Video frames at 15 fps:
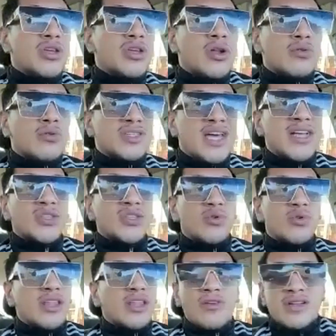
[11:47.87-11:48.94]
10,
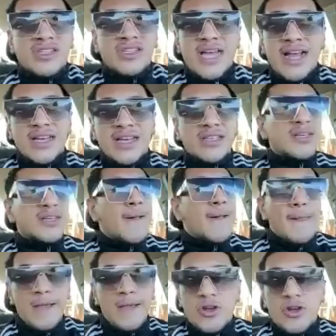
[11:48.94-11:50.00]
20, 30 seconds,
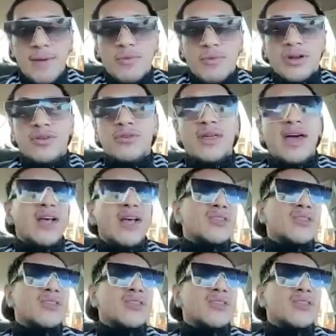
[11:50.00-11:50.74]
you're able to do that.